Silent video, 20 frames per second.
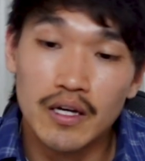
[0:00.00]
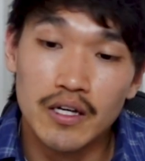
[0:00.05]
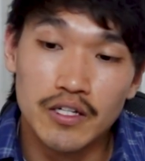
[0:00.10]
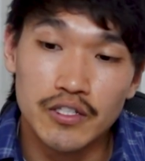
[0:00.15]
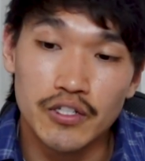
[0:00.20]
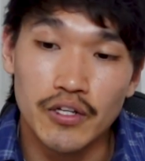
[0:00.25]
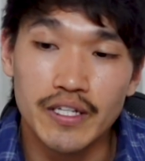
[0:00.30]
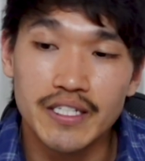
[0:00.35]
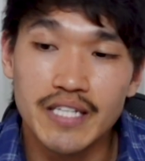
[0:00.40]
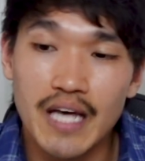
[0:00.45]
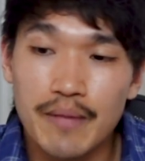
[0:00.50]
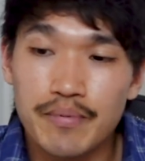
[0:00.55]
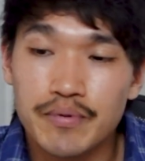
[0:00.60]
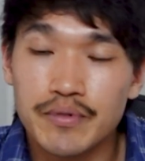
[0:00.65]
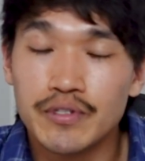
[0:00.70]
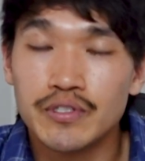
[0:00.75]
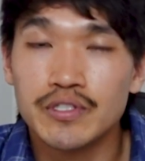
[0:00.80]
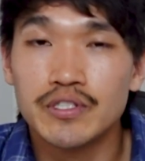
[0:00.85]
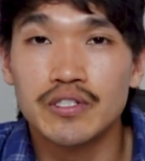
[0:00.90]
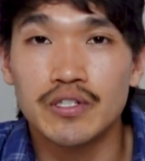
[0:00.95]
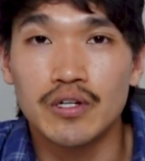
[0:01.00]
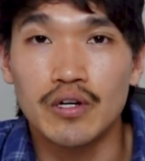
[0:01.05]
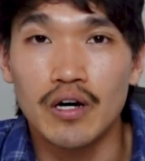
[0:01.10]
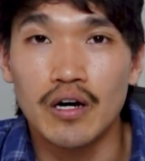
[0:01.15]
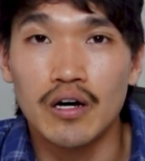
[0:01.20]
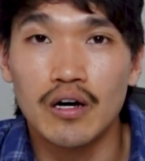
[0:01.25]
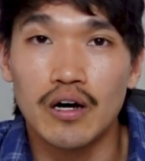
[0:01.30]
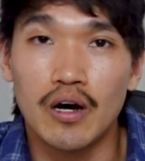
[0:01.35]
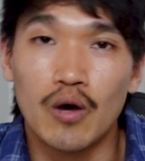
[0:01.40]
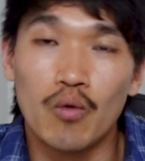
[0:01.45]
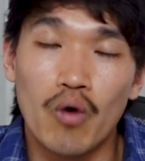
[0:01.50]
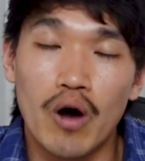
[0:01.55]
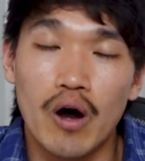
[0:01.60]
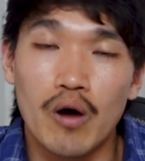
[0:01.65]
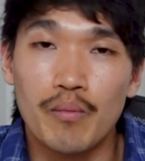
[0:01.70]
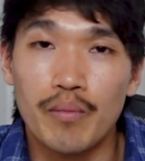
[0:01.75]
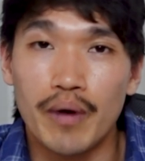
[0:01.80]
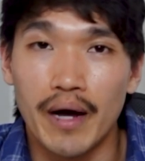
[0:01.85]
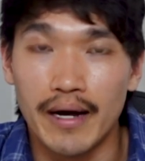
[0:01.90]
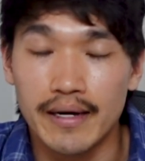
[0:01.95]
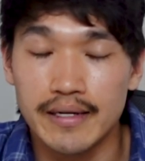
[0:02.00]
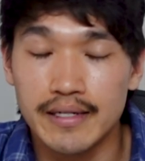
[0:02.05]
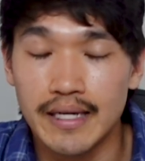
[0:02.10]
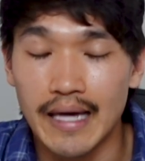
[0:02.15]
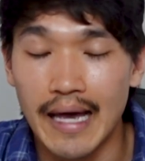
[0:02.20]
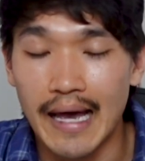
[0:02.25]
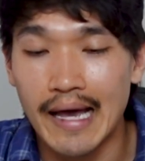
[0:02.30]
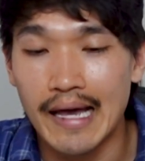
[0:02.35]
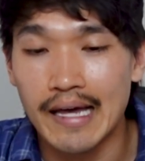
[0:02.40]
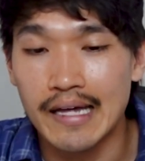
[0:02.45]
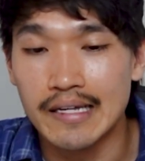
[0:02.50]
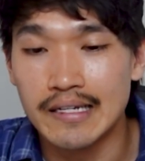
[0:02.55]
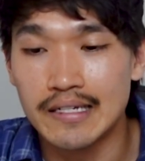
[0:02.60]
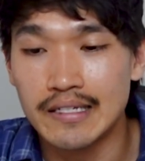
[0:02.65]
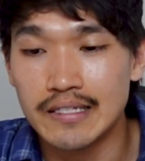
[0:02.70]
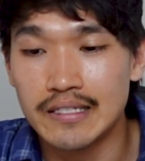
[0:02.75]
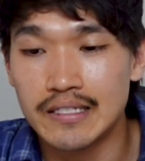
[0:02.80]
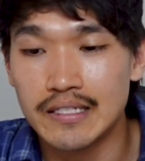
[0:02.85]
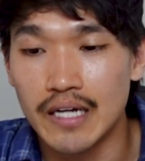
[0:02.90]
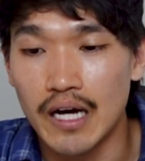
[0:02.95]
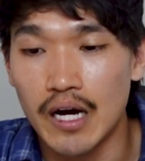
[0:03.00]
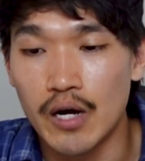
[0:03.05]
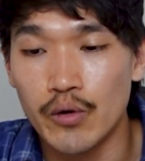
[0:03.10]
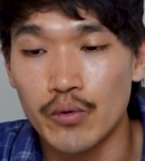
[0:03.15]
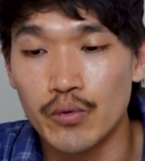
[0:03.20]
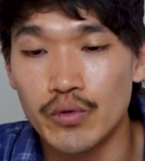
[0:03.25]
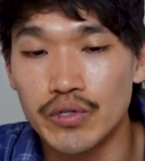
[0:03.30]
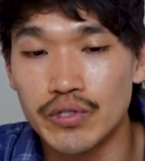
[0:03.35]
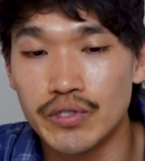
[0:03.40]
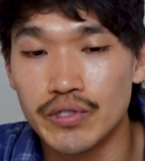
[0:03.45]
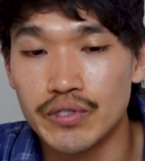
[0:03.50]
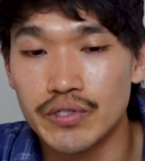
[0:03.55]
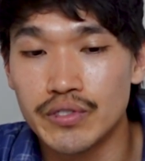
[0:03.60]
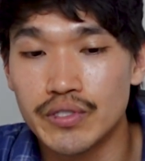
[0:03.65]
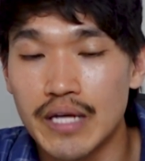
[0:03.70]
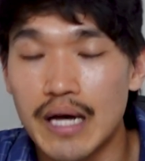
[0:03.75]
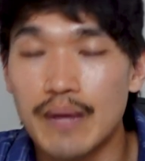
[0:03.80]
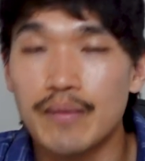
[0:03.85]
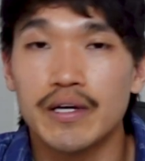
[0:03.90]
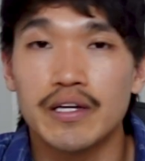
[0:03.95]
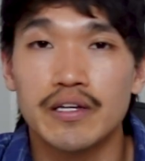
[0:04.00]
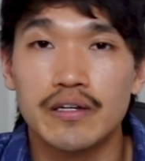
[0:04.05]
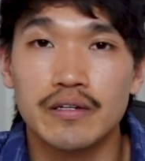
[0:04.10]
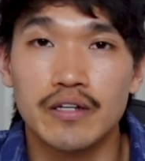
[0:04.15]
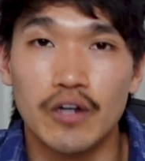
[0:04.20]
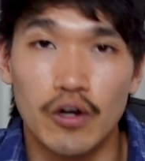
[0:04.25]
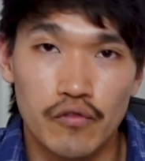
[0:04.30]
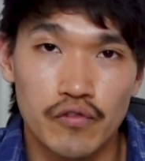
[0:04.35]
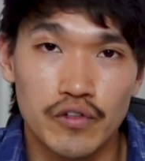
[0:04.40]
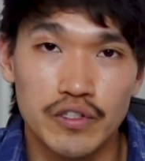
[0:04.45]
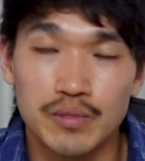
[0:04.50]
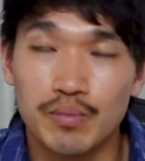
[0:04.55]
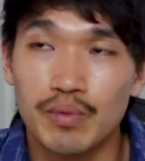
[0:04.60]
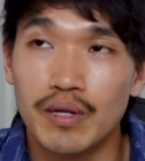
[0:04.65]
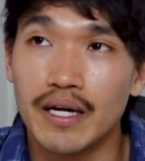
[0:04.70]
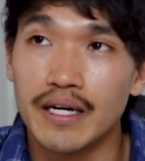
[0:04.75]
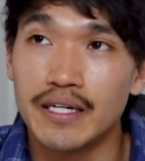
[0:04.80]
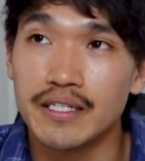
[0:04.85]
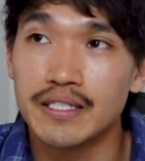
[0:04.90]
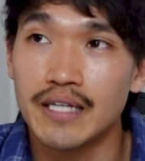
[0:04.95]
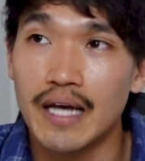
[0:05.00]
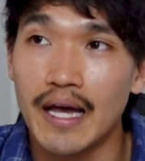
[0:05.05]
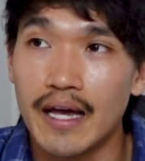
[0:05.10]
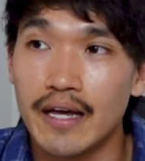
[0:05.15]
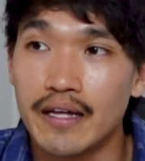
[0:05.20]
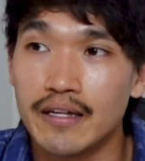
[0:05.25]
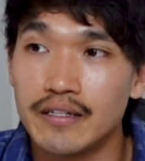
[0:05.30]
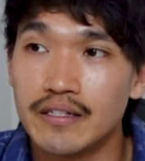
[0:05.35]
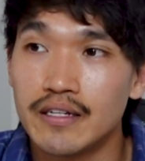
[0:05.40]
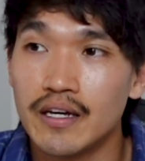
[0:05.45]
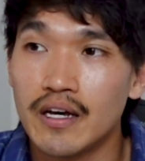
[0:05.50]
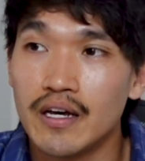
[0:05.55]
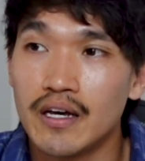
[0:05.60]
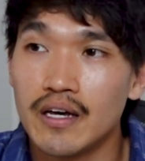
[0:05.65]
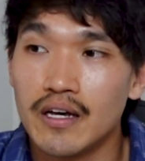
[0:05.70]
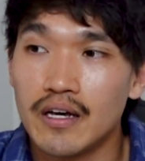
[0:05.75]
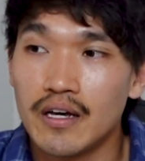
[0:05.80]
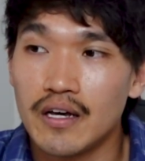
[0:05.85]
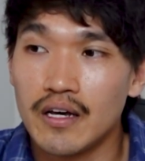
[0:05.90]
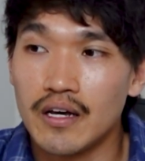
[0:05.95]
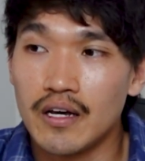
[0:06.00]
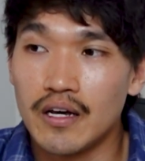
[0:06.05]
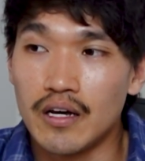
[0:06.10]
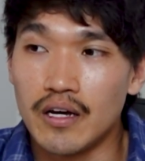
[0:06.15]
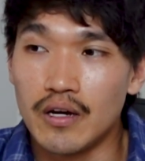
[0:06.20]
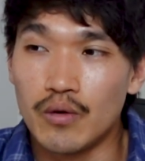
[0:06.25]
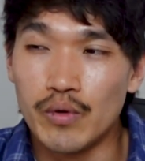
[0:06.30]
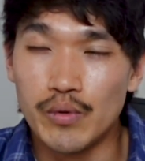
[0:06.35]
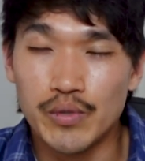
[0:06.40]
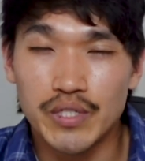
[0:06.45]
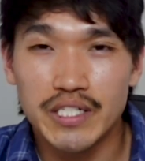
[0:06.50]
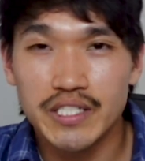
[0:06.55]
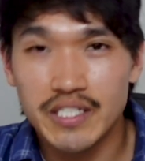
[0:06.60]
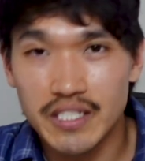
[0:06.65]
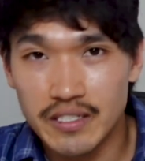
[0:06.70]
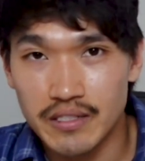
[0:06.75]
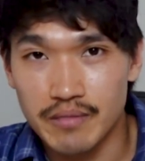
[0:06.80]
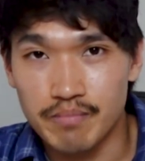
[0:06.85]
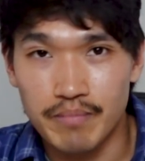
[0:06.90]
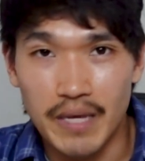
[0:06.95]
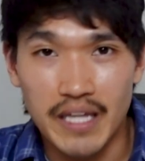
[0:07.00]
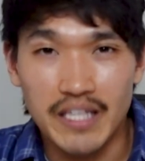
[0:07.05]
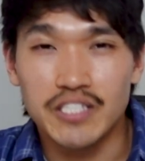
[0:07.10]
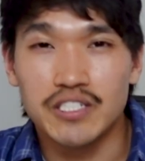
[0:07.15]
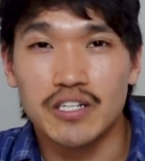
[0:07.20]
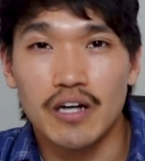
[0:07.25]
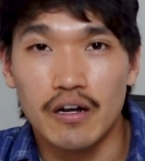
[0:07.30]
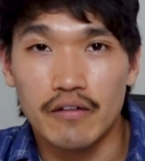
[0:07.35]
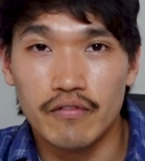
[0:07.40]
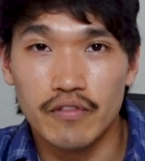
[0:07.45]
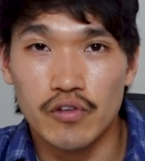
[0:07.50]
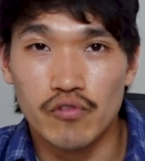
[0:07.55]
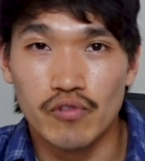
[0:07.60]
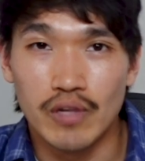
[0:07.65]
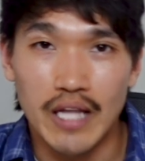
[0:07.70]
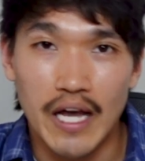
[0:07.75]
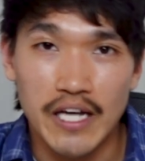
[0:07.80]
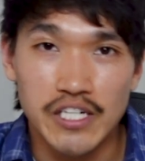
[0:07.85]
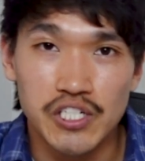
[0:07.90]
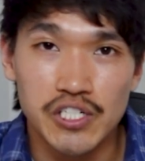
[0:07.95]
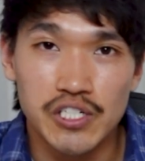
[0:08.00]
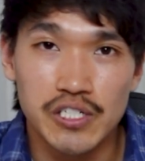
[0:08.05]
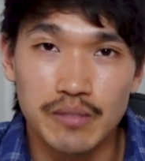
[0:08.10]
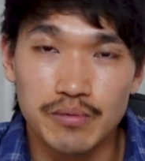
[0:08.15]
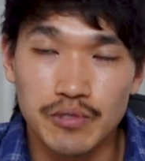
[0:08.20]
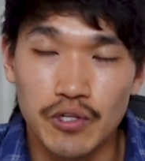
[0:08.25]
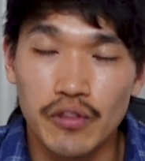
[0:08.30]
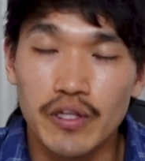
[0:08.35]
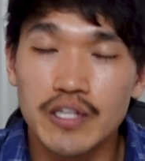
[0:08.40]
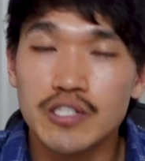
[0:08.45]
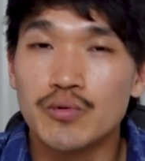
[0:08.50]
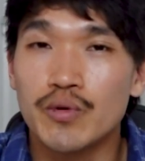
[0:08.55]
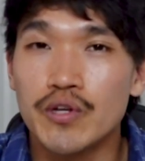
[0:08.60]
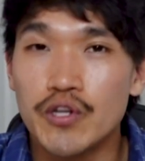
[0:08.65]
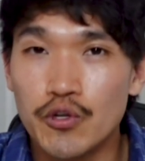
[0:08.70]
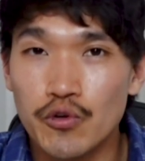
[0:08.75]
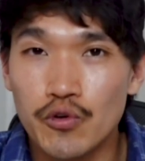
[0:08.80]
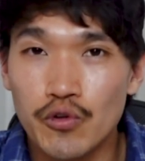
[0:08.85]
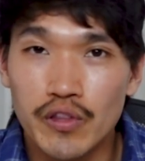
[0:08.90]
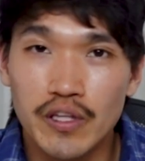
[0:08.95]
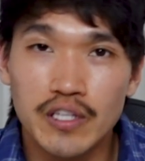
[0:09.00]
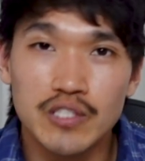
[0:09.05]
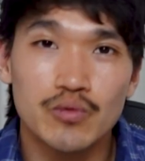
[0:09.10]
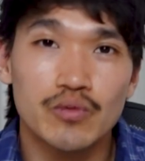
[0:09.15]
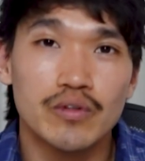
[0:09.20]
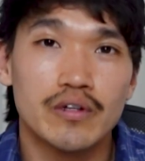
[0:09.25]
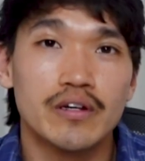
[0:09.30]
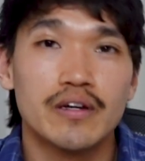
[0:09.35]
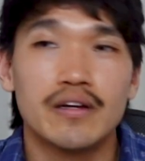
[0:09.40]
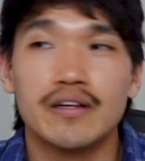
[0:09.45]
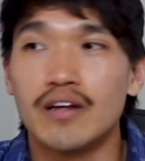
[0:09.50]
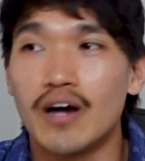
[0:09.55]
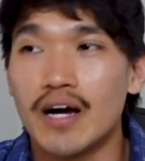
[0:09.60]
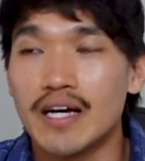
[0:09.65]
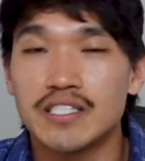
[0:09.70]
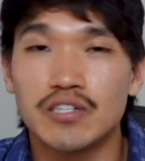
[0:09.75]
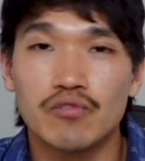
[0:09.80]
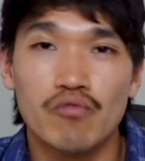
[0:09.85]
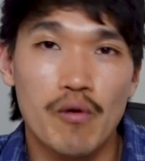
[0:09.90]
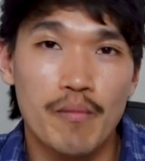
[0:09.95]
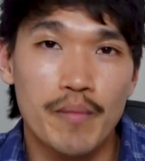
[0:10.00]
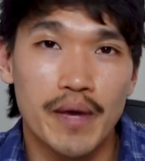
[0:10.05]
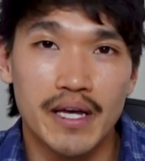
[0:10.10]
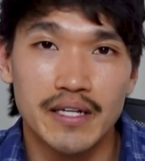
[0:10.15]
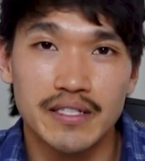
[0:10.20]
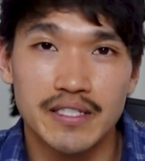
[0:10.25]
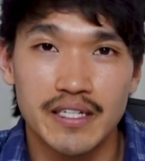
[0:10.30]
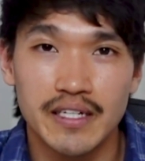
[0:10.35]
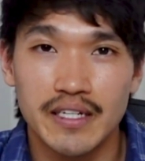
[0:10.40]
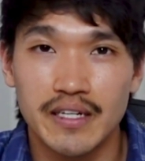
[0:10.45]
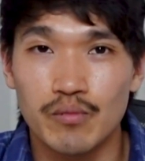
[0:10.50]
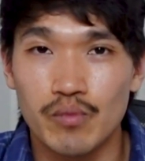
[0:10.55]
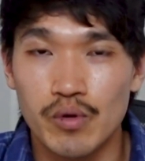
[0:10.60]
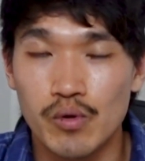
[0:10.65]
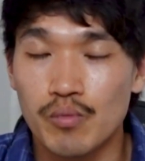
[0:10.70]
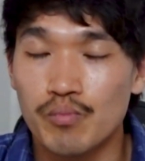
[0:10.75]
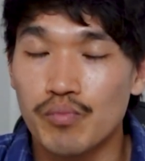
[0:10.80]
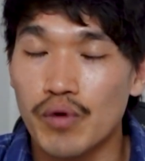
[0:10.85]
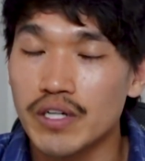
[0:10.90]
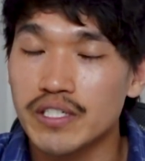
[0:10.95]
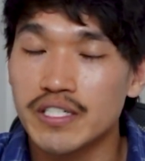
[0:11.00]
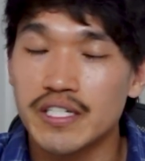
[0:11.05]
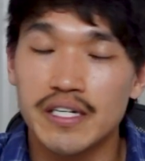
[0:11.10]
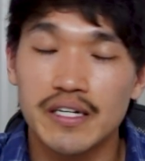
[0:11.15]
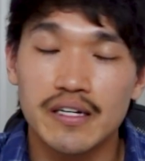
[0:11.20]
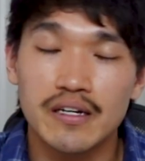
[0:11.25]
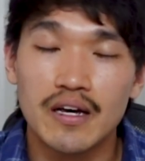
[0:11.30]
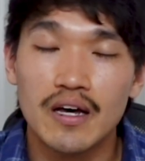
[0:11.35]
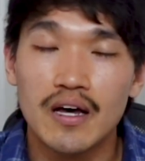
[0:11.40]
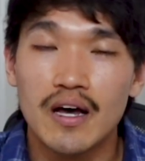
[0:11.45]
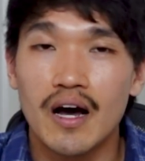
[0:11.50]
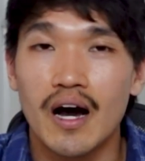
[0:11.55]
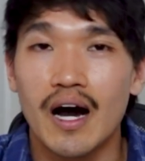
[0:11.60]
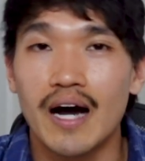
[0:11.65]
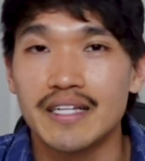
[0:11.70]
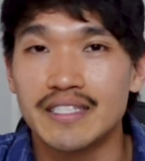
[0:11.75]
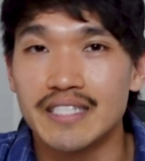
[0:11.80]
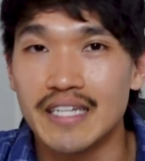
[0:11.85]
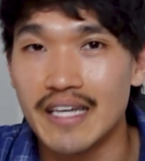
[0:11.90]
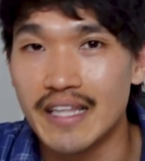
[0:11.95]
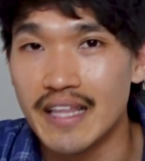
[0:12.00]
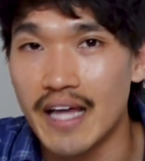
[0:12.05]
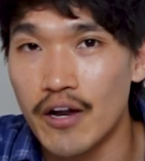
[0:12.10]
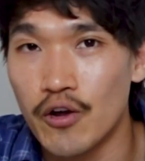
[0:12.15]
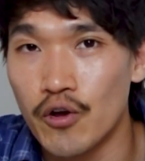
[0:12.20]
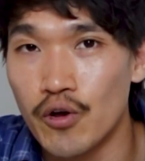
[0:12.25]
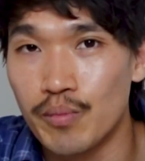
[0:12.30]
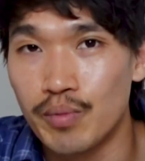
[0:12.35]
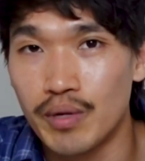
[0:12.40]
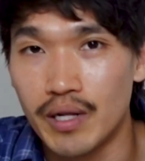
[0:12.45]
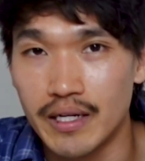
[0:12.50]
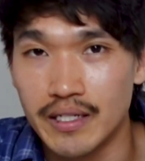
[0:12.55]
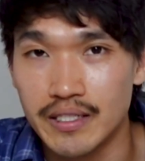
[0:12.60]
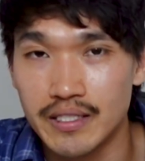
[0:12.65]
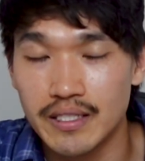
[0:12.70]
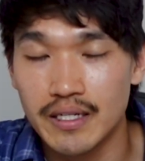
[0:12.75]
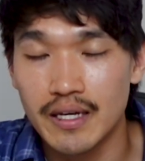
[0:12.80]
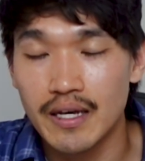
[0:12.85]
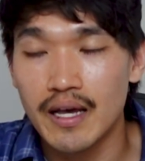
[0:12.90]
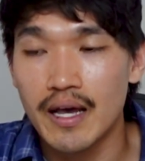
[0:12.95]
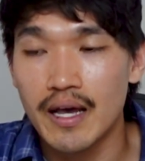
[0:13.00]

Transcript: So this happened a while back and I was at my girlfriend's place and we were just at the start of the relationship. So things were new, things were nice and romantic and we were brushing our teeth at her place.